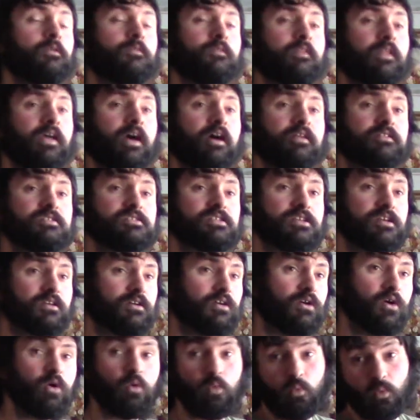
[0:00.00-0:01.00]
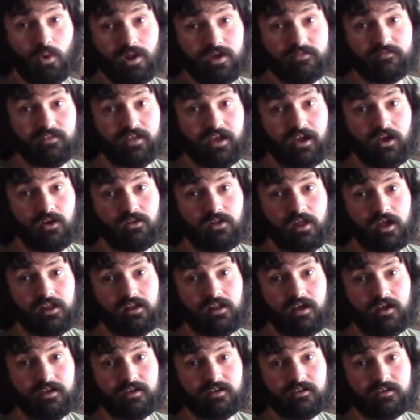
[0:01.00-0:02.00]
The answer? Whatever the hell I
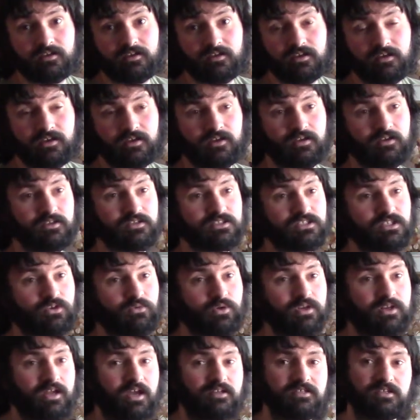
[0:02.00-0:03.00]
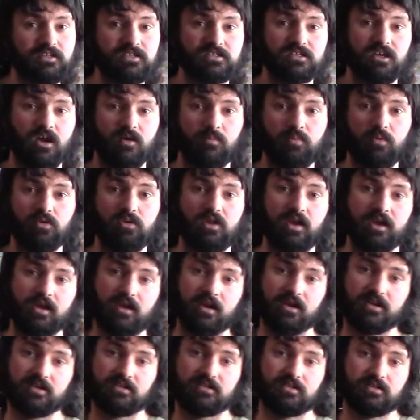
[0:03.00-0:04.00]
like. So in that example, like
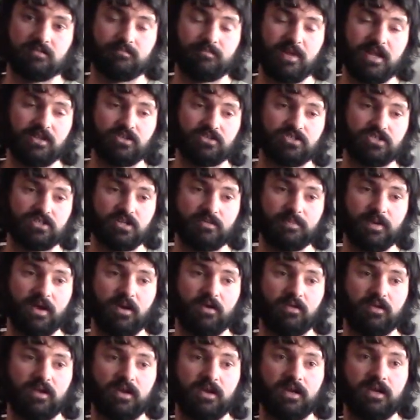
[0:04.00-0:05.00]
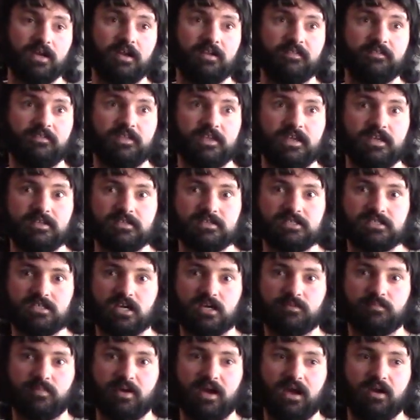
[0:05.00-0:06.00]
I mentioned about the
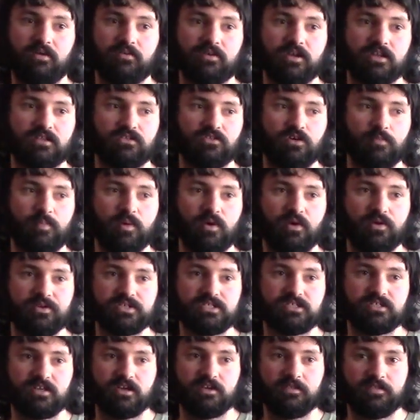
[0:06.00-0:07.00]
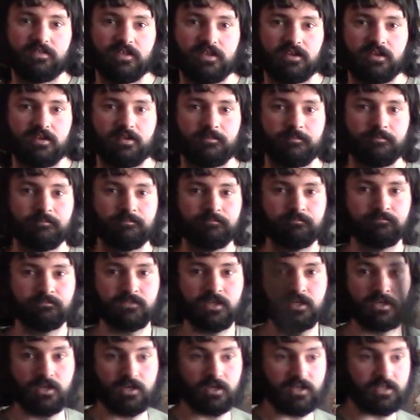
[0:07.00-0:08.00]
inside parry and the riposte, I think,
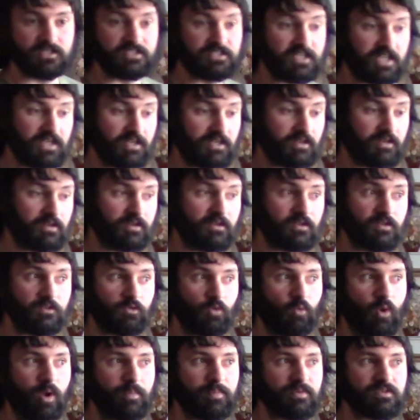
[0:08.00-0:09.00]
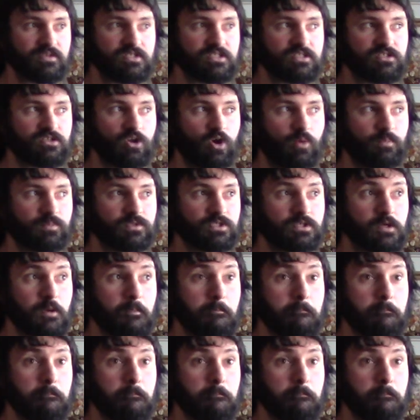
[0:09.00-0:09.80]
ding, the weapon's stopped.